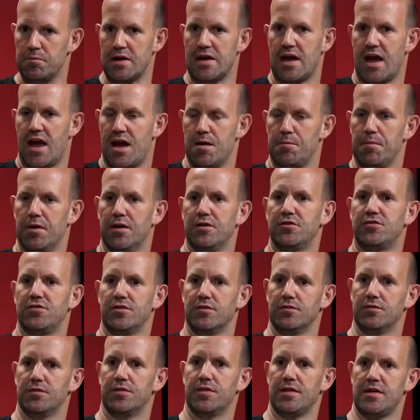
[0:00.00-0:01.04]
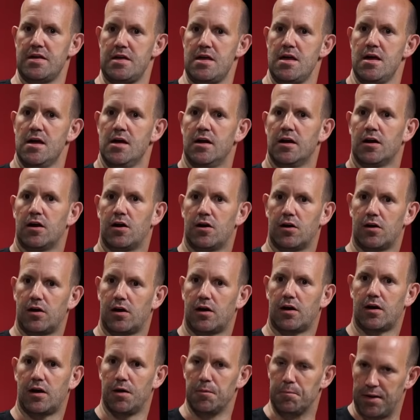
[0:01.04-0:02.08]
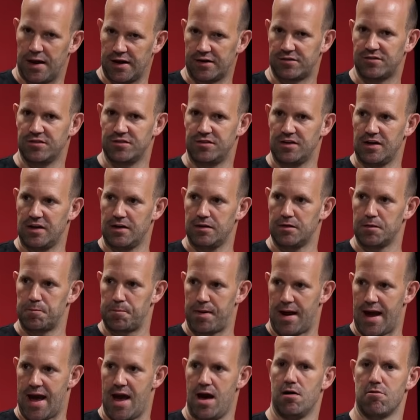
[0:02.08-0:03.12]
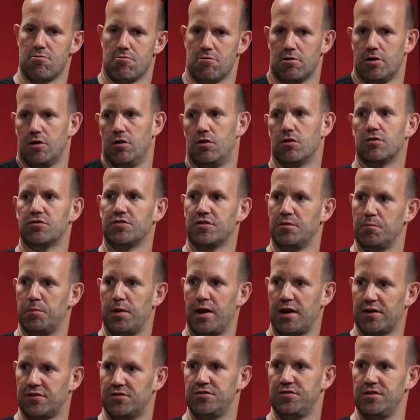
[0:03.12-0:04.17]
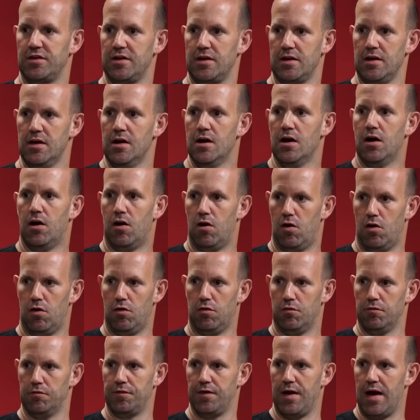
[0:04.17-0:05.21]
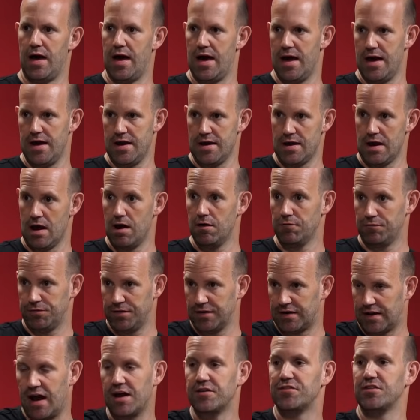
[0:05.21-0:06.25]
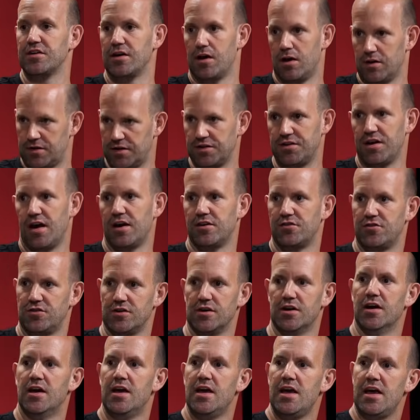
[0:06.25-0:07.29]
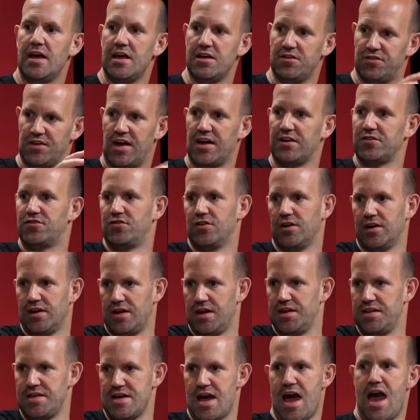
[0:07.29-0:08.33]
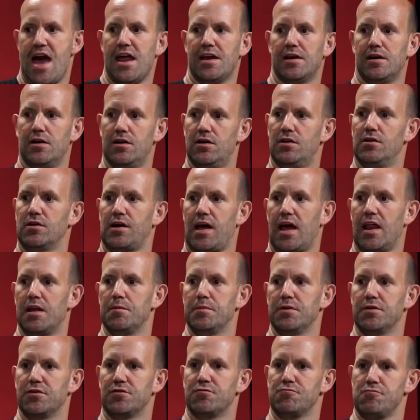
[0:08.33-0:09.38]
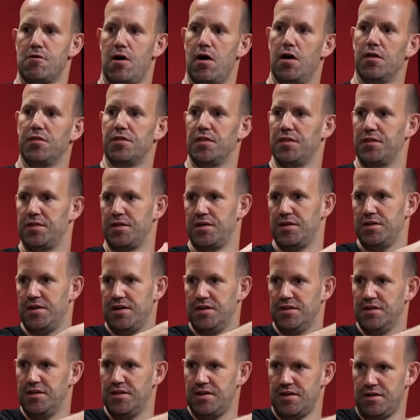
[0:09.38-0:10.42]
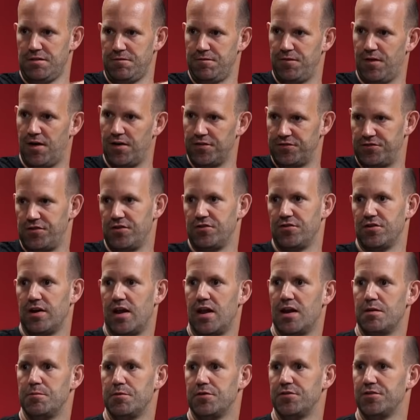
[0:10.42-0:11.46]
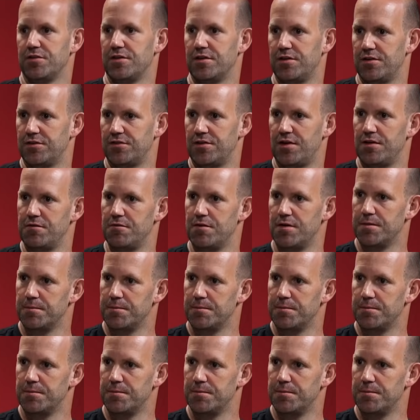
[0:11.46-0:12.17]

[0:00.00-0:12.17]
me how much of the complexity, the power and clocks complexity of the classic architecture is actually in the analog elements rather than in the fast digital elements of the design. Right?